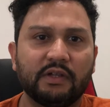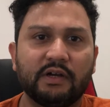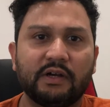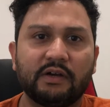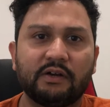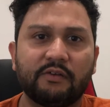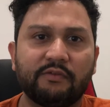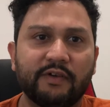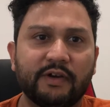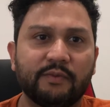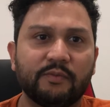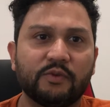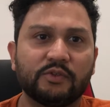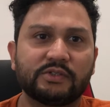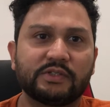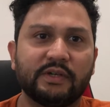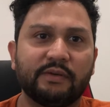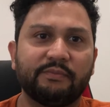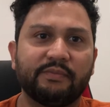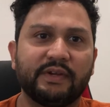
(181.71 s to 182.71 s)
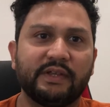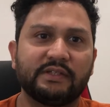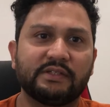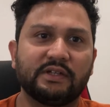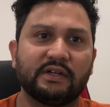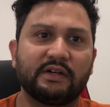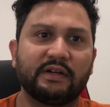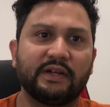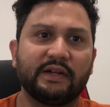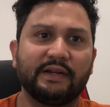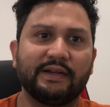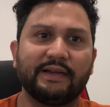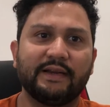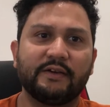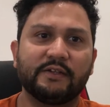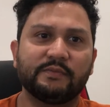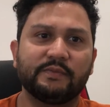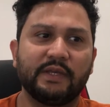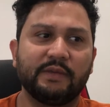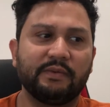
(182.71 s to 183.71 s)
are, or where most companies are right now,
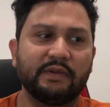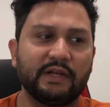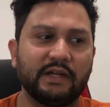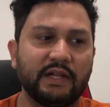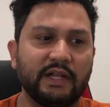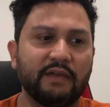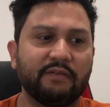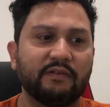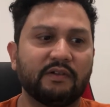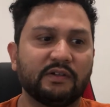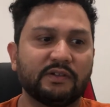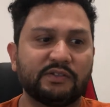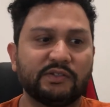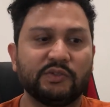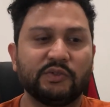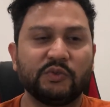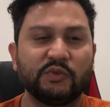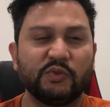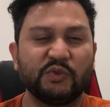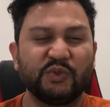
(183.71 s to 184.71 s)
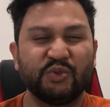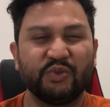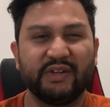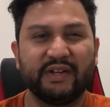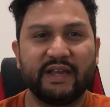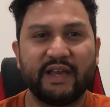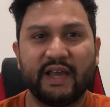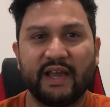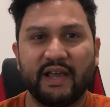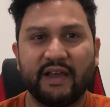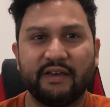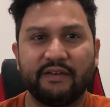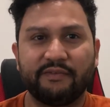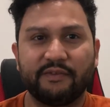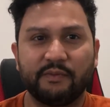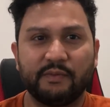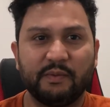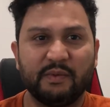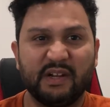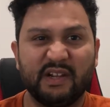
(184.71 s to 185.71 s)
is maybe level 2, 2.5, or
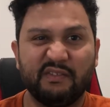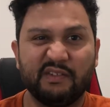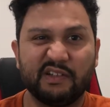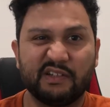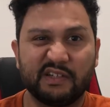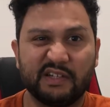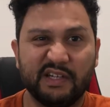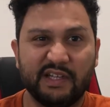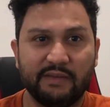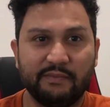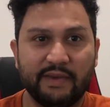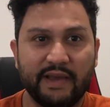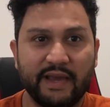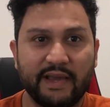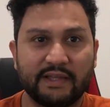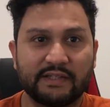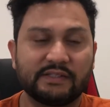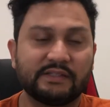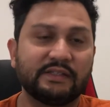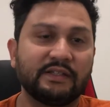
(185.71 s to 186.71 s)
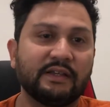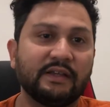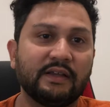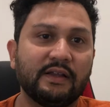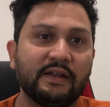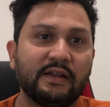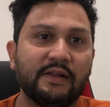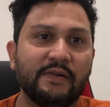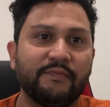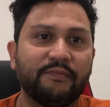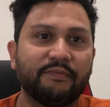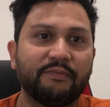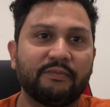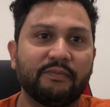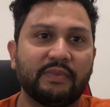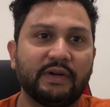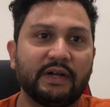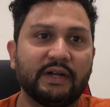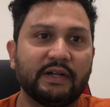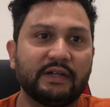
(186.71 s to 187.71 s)
maybe level 3 max.
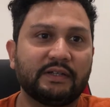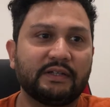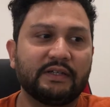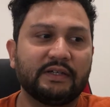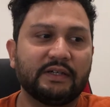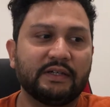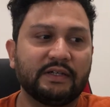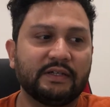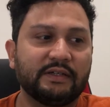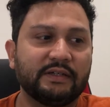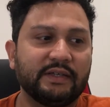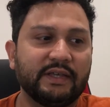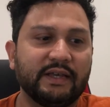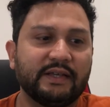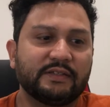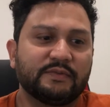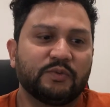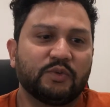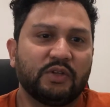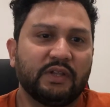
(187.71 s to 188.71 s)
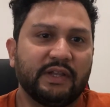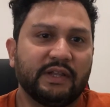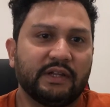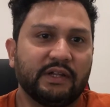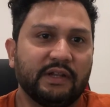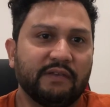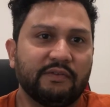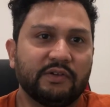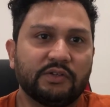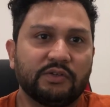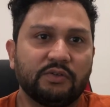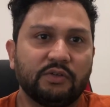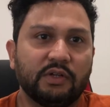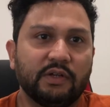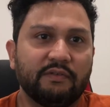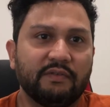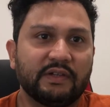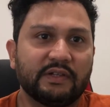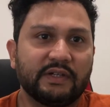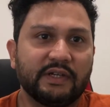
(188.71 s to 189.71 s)
But yeah, it's more like level 2,
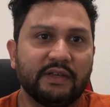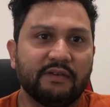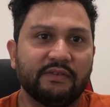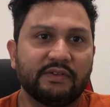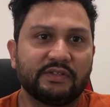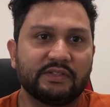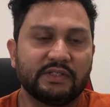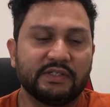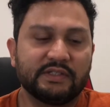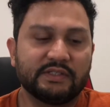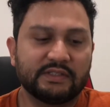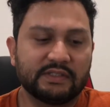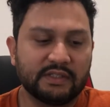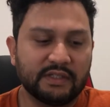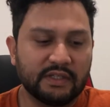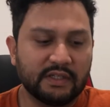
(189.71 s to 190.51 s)
level 3, which is,